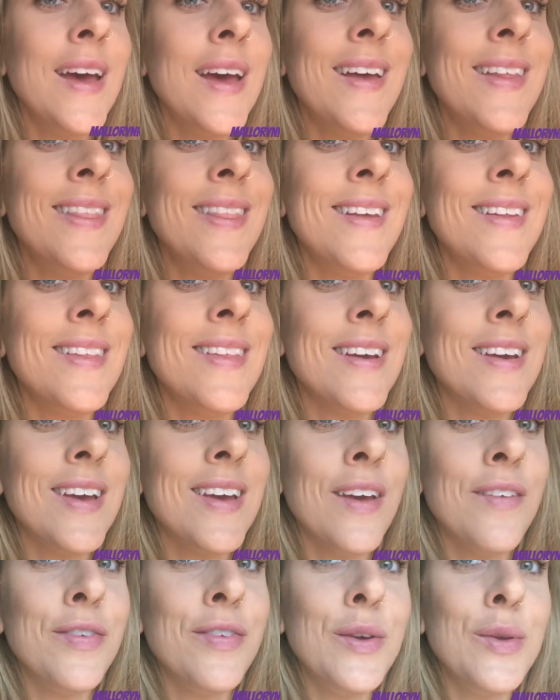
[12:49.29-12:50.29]
And then like
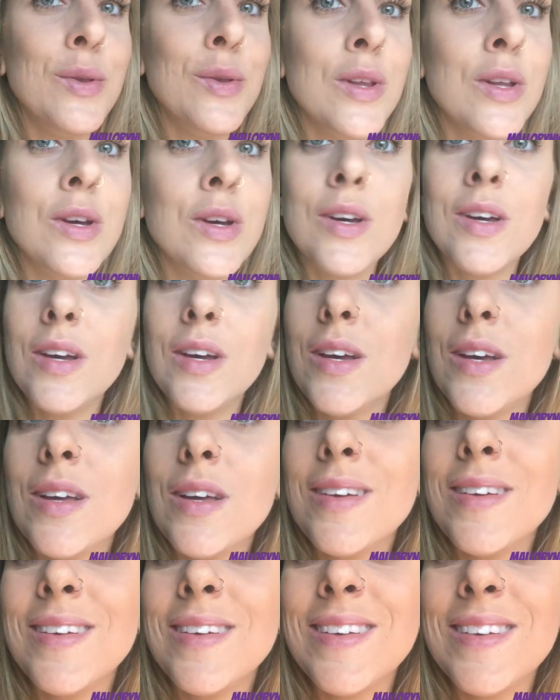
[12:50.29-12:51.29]
if you look,
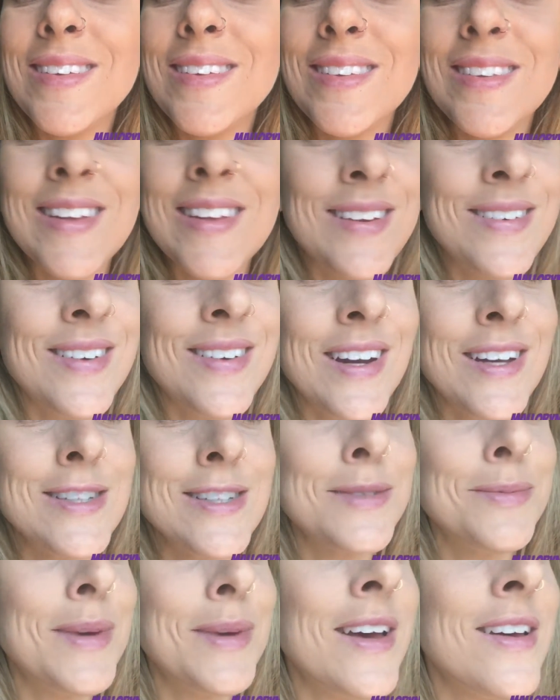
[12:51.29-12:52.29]
like when I
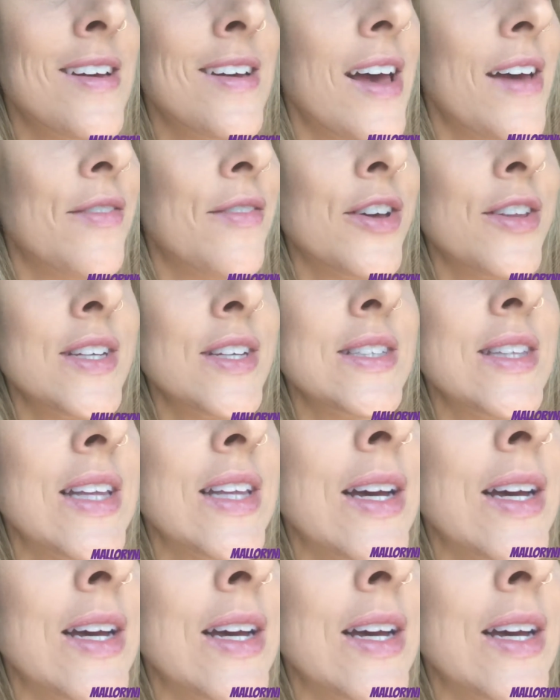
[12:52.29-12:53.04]
smile I have all these